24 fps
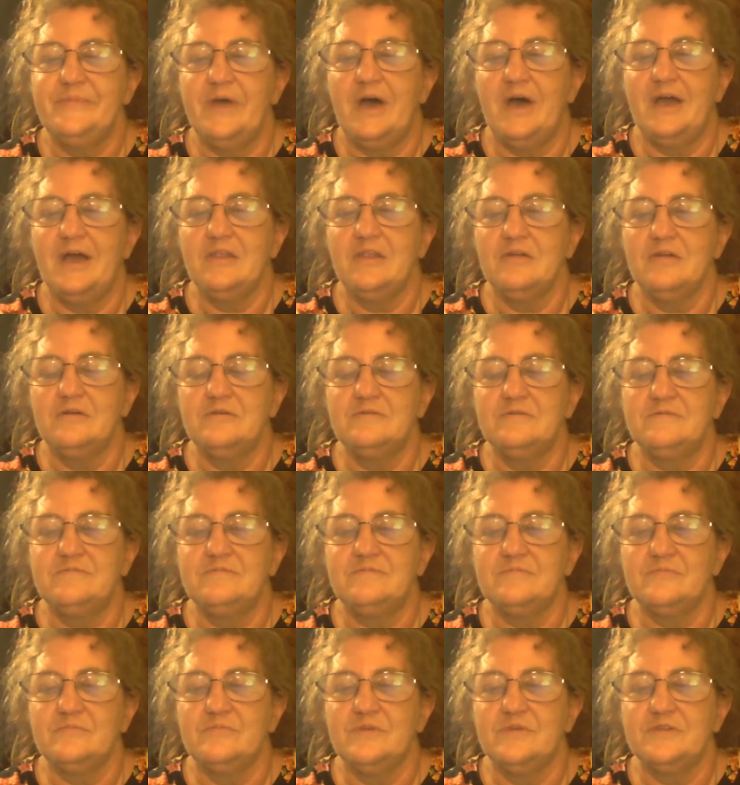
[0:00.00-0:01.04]
I
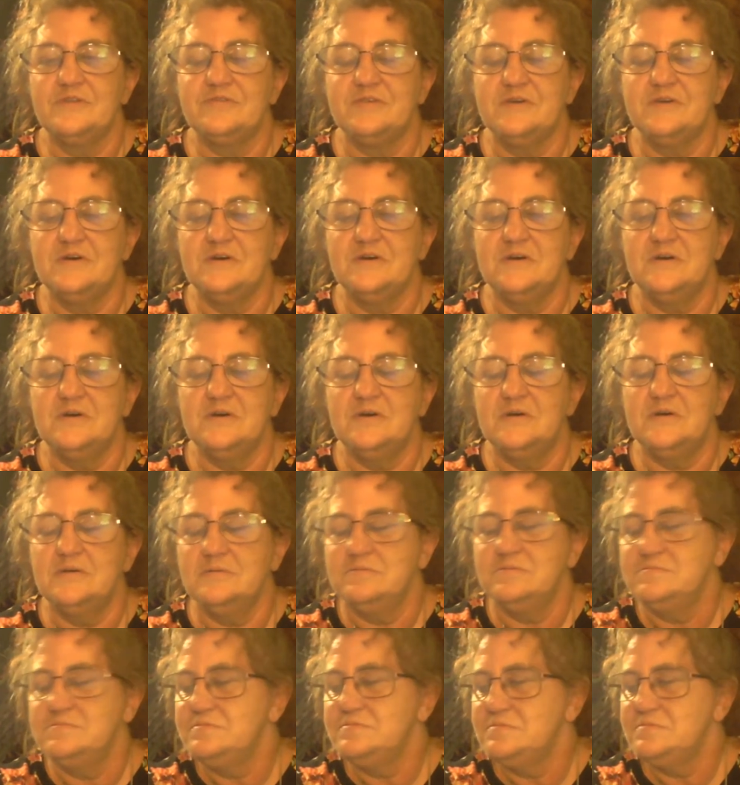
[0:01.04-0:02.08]
learned with
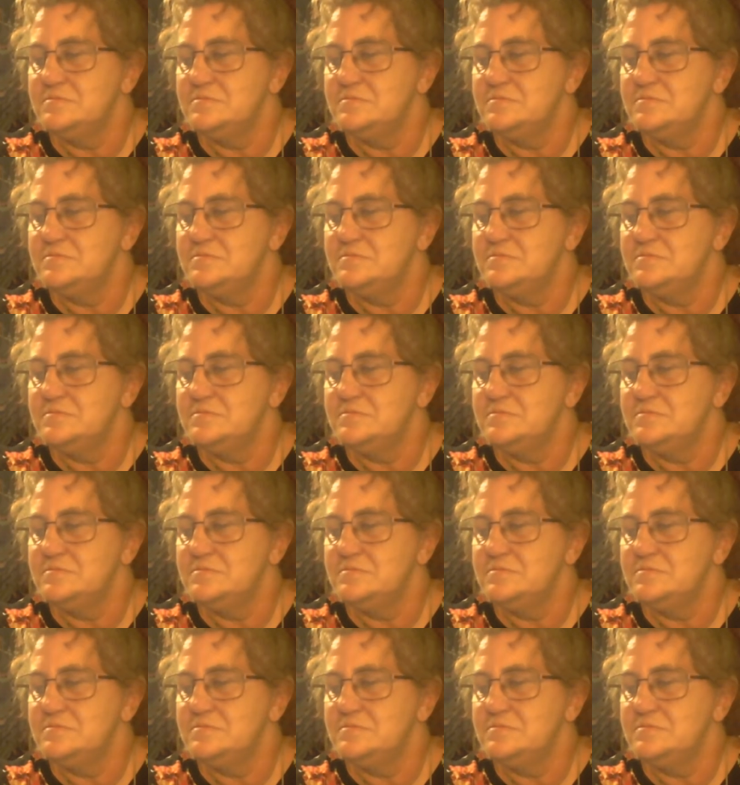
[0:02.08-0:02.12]
the.